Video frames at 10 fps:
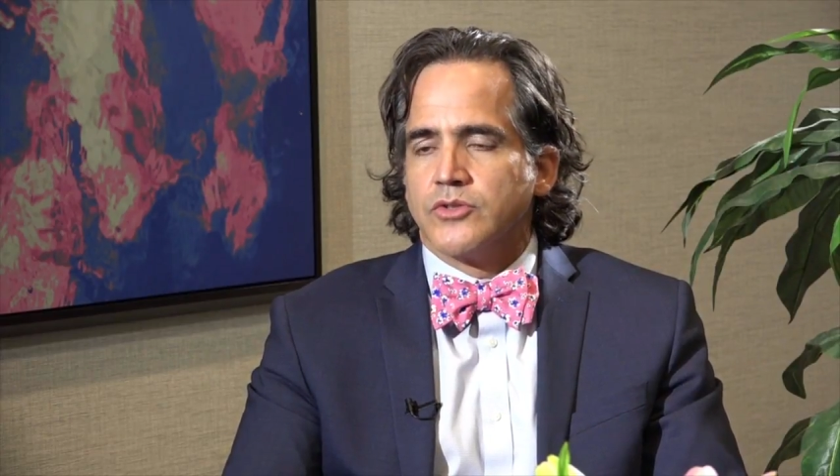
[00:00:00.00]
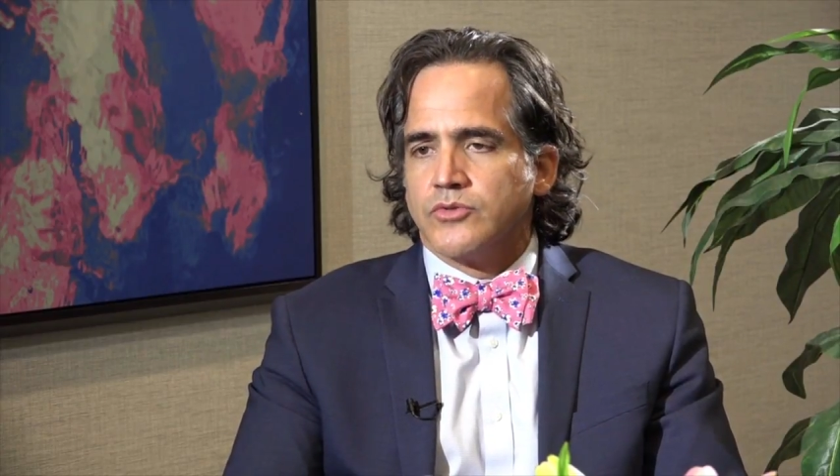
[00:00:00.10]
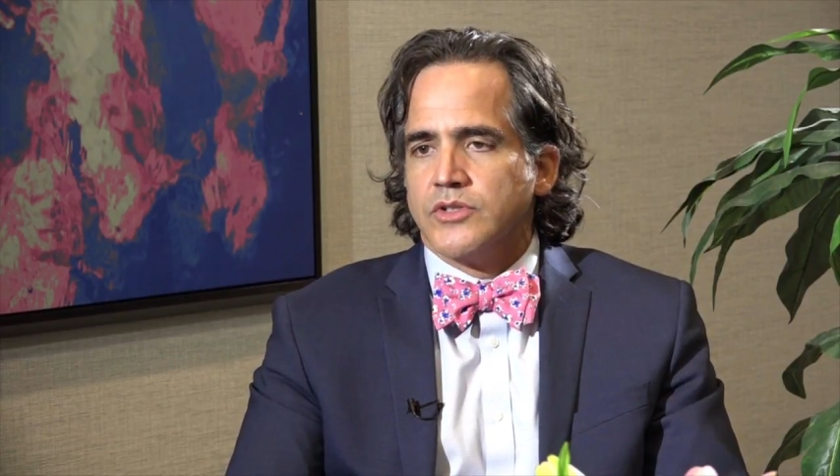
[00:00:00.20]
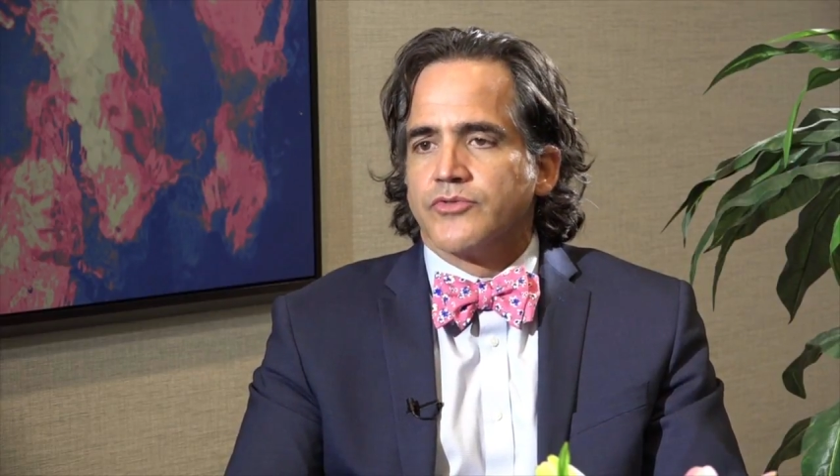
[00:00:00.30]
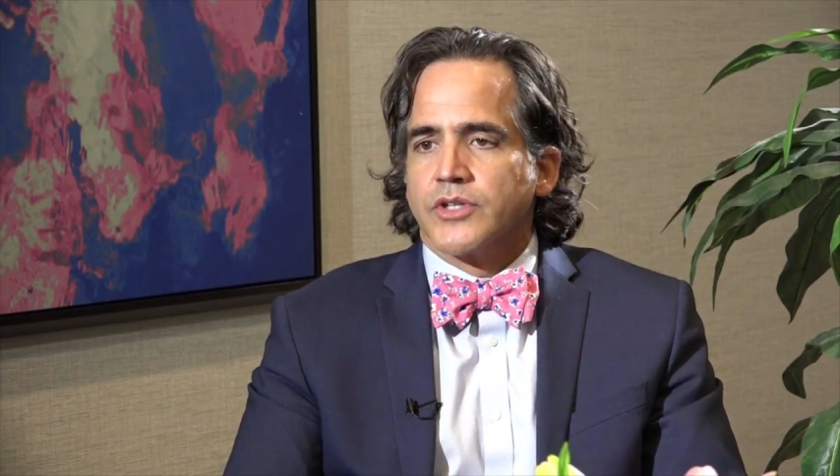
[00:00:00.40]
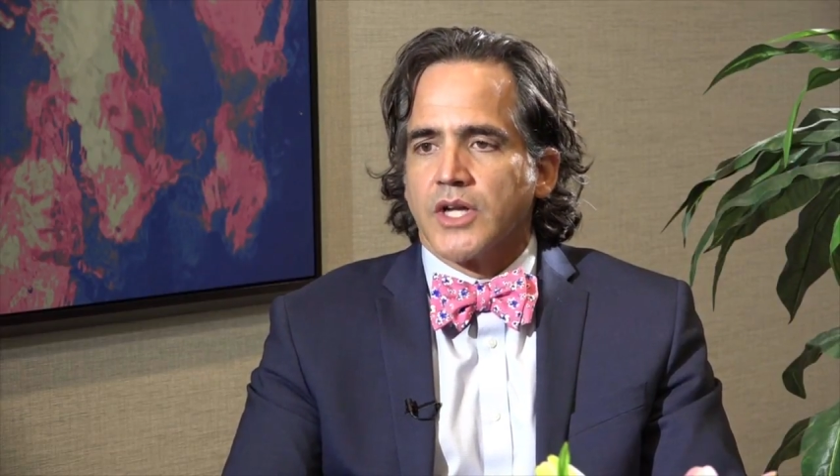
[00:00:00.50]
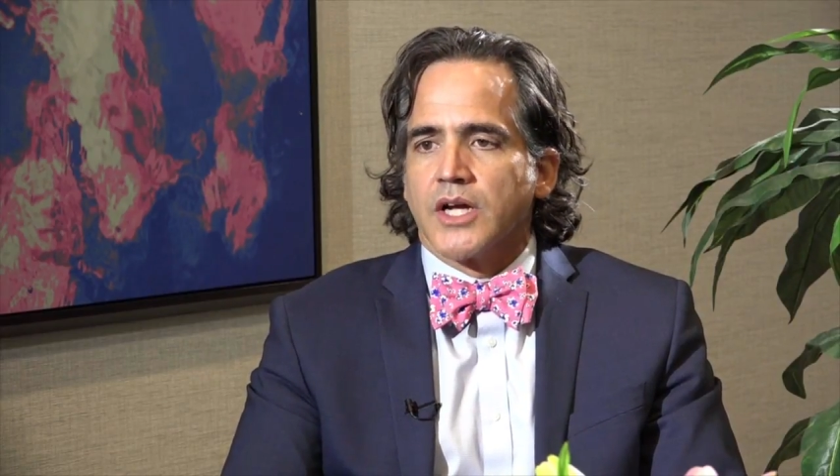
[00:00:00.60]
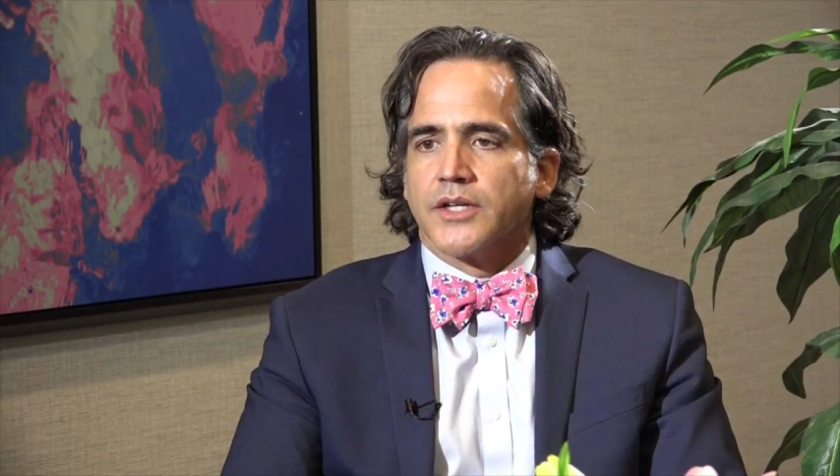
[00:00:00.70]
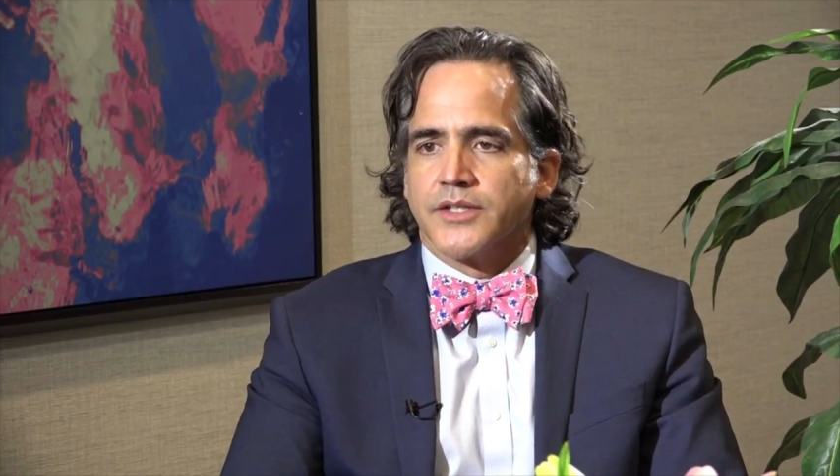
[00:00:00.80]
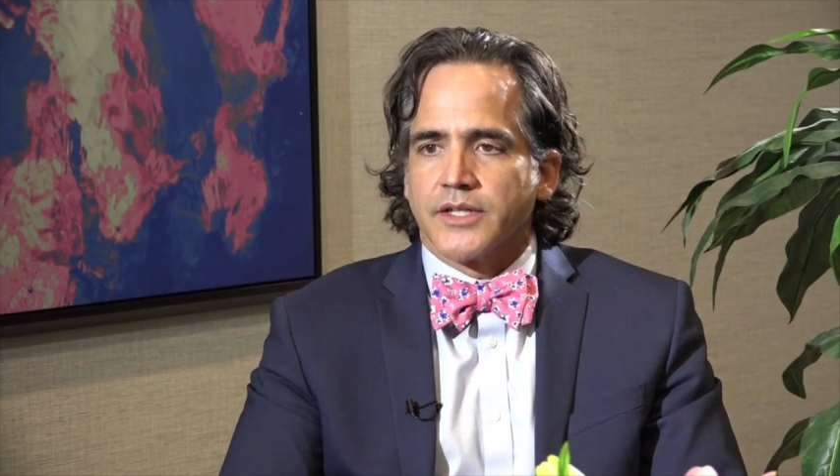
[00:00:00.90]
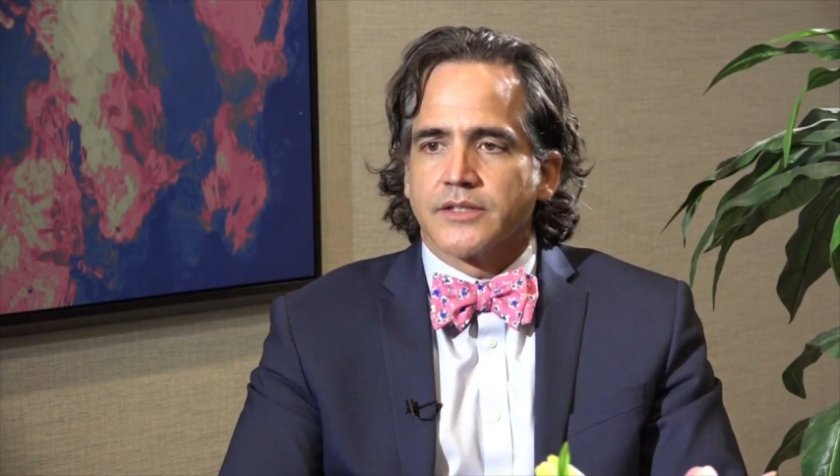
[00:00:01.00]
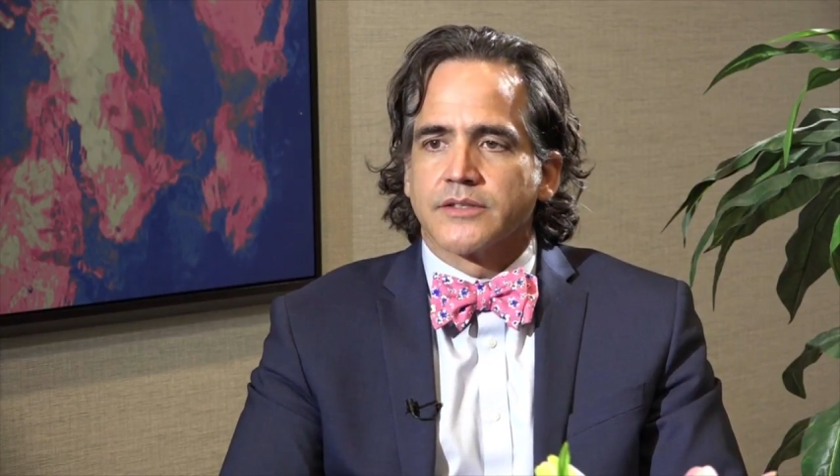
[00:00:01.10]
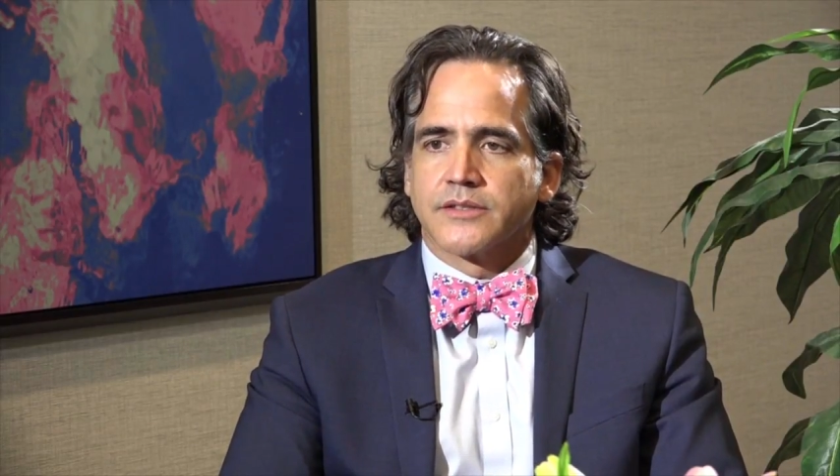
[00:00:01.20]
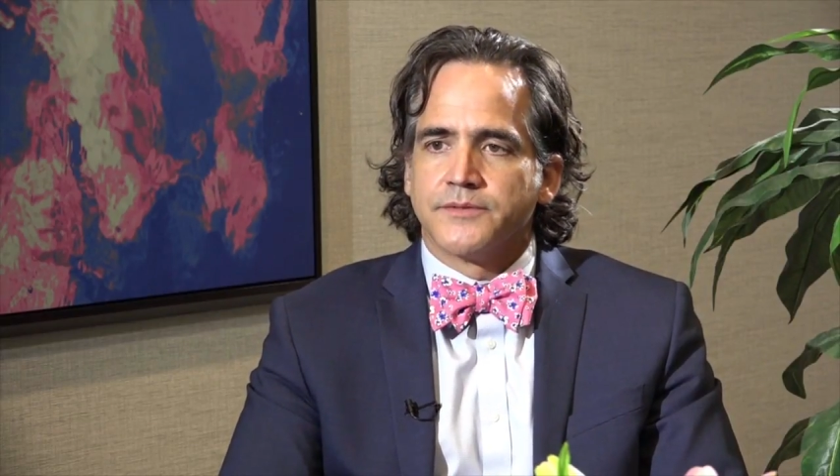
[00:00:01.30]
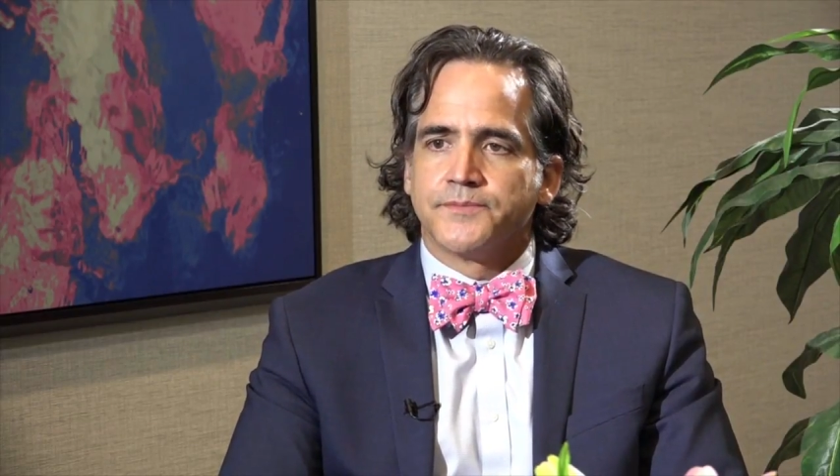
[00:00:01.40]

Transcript: two different contexts.